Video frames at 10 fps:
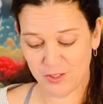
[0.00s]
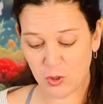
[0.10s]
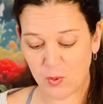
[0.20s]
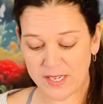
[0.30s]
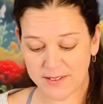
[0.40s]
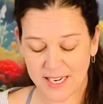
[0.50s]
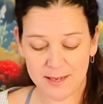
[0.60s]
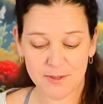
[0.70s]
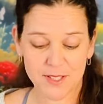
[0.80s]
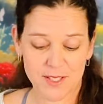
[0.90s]
Queen of
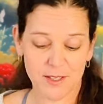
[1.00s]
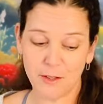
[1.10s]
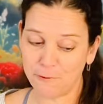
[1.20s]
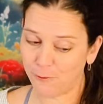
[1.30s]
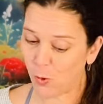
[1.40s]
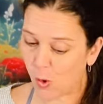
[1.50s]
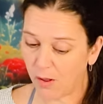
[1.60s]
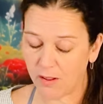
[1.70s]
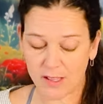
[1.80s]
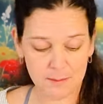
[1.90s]
Cups, the
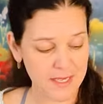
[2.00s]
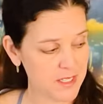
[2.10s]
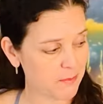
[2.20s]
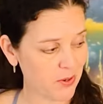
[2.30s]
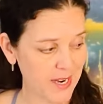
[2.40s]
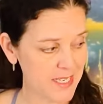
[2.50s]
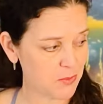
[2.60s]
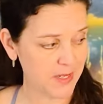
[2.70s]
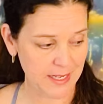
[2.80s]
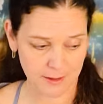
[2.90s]
Fool. I'm not surprised.
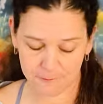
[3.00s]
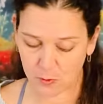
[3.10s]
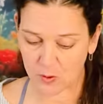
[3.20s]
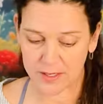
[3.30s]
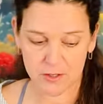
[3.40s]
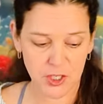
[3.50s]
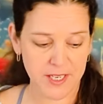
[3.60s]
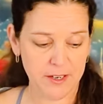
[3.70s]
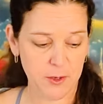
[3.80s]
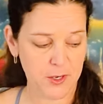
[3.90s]
We got the Fool energy
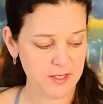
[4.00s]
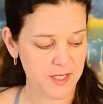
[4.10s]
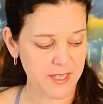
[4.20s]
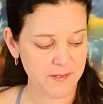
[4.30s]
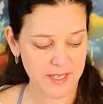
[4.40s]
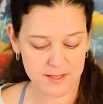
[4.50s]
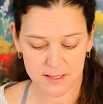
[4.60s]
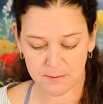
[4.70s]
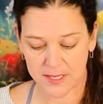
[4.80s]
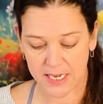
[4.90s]
here. You're conceiving of
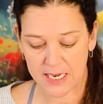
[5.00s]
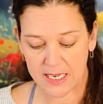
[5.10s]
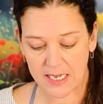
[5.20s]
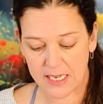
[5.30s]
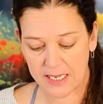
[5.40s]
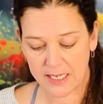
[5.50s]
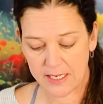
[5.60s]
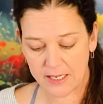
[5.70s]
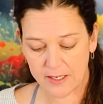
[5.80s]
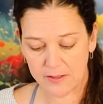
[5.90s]
something.
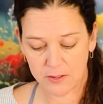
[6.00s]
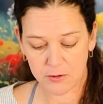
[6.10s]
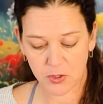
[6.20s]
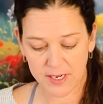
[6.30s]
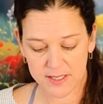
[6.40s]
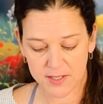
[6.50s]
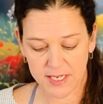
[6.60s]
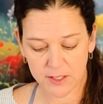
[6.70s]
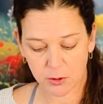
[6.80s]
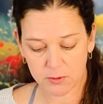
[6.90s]
You're trying to
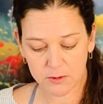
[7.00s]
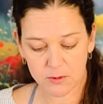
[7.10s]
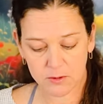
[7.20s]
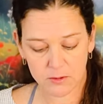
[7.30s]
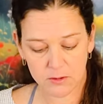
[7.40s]
see it through.